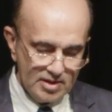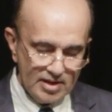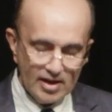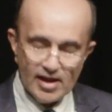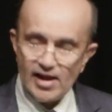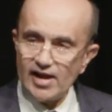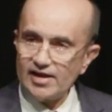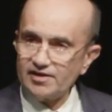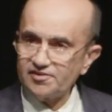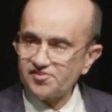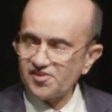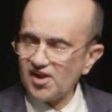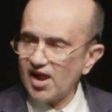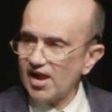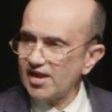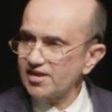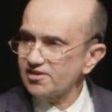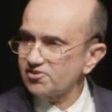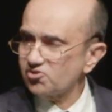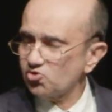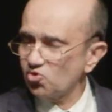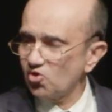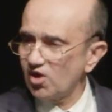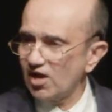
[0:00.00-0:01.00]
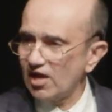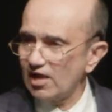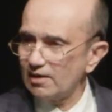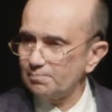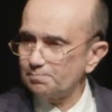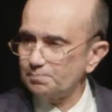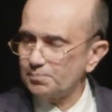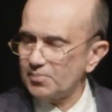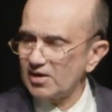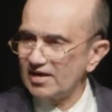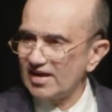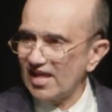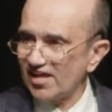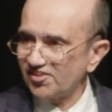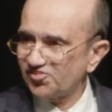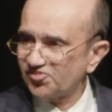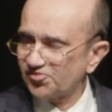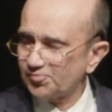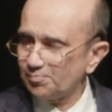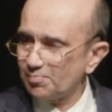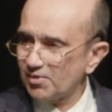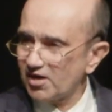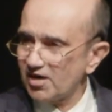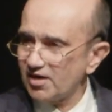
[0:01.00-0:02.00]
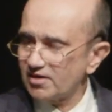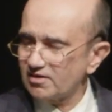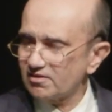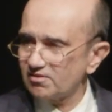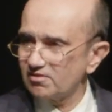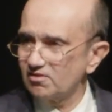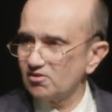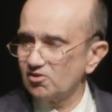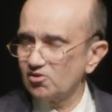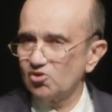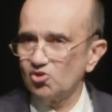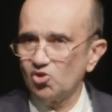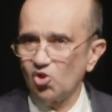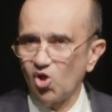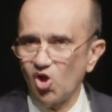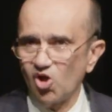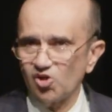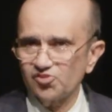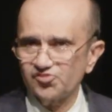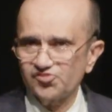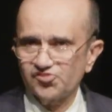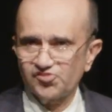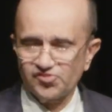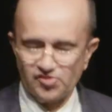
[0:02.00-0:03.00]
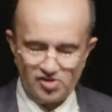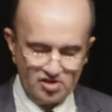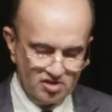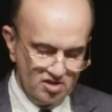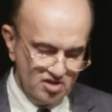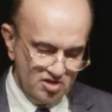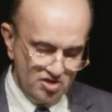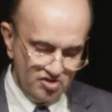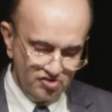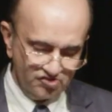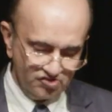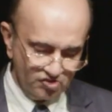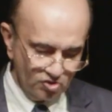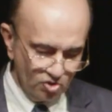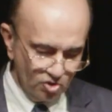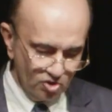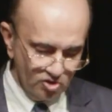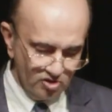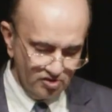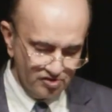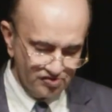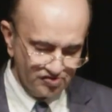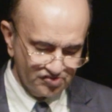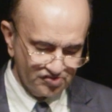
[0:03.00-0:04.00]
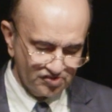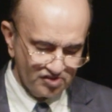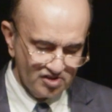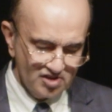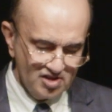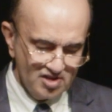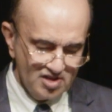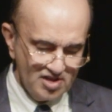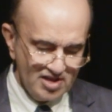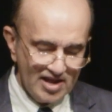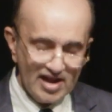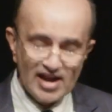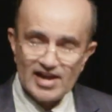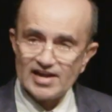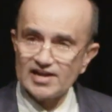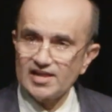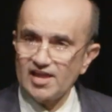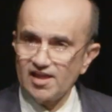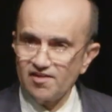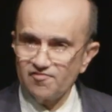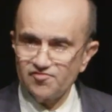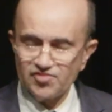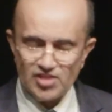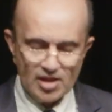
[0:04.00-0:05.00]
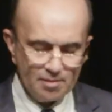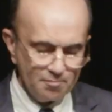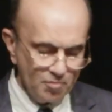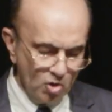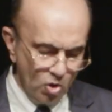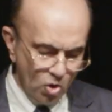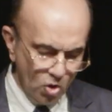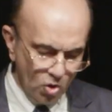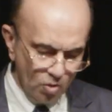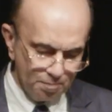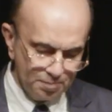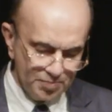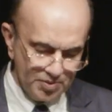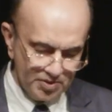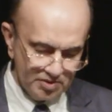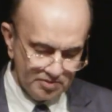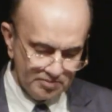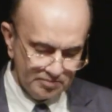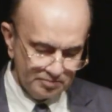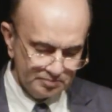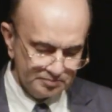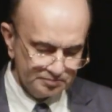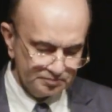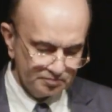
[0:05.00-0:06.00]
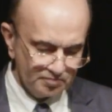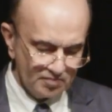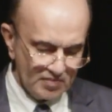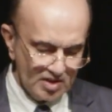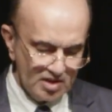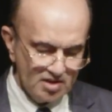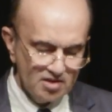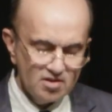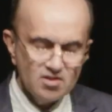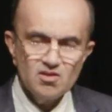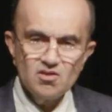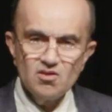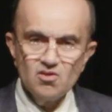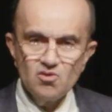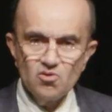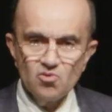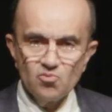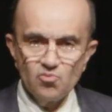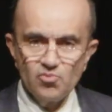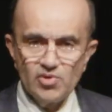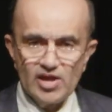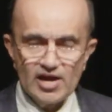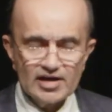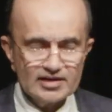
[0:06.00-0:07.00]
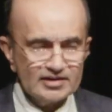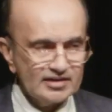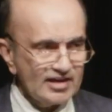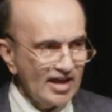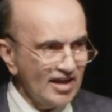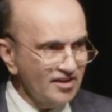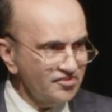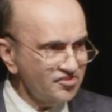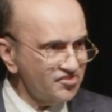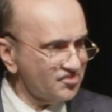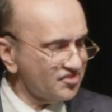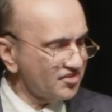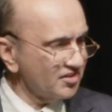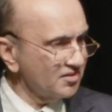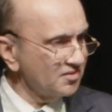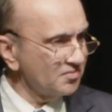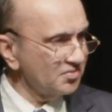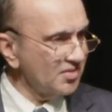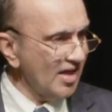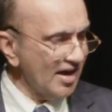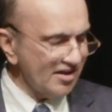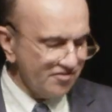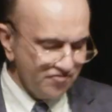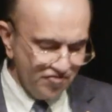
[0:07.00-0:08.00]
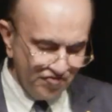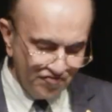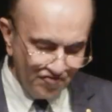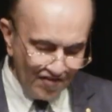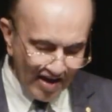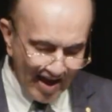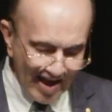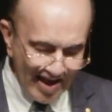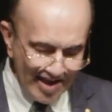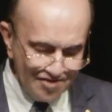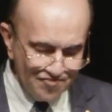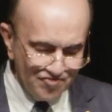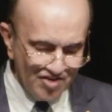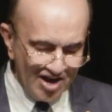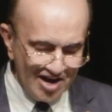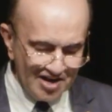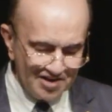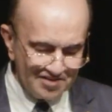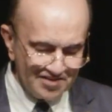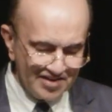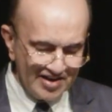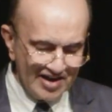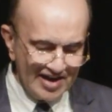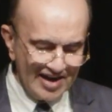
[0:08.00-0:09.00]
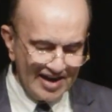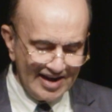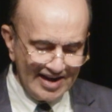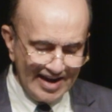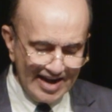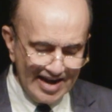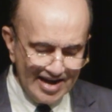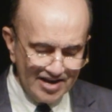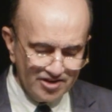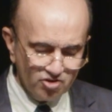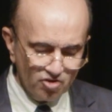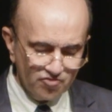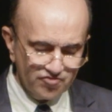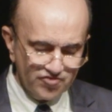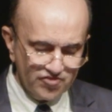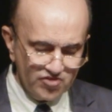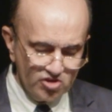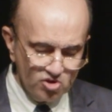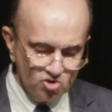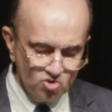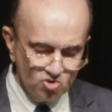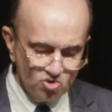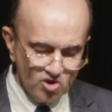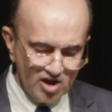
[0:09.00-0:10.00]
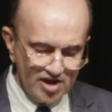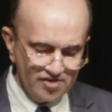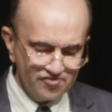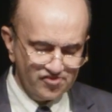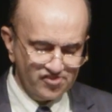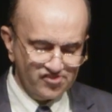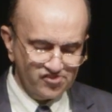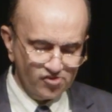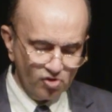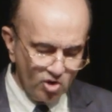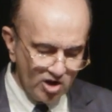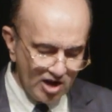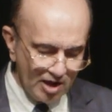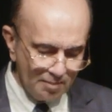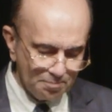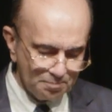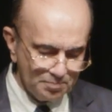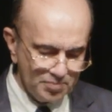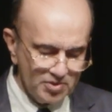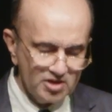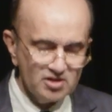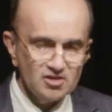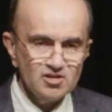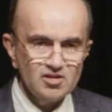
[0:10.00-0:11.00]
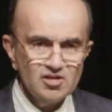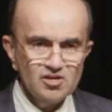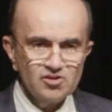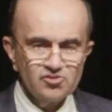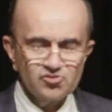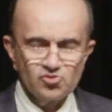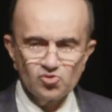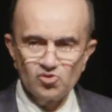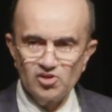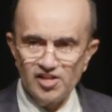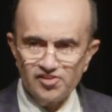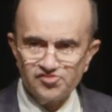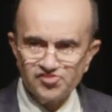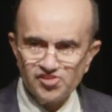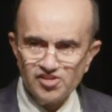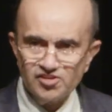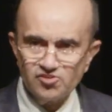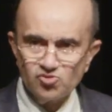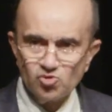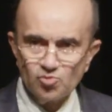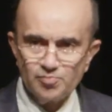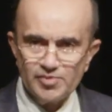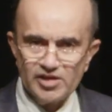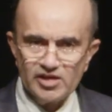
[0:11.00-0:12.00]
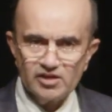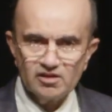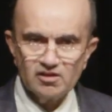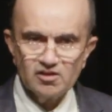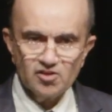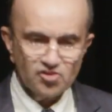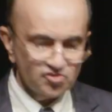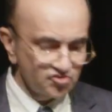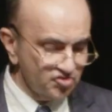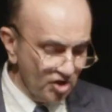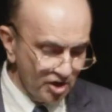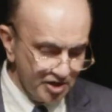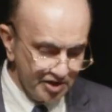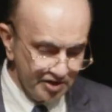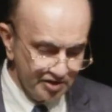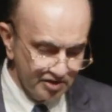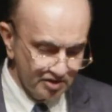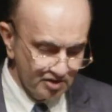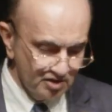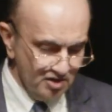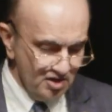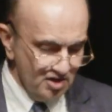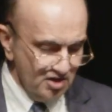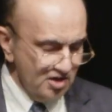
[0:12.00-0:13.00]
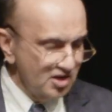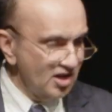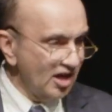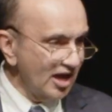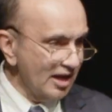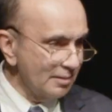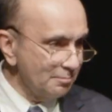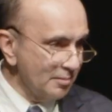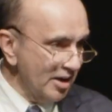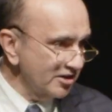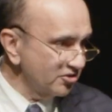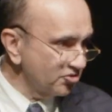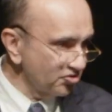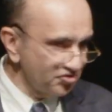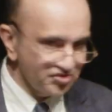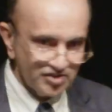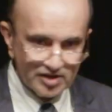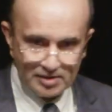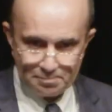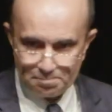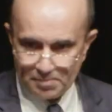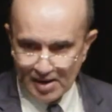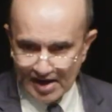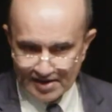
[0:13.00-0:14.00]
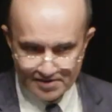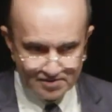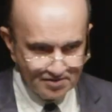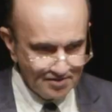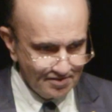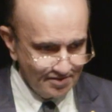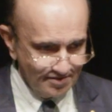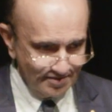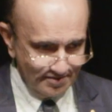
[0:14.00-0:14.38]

and trying to help desperate, lost souls and give them hope. We are touched that 508 of you have showed up to listen to me. Sorry, I meant to say Pat.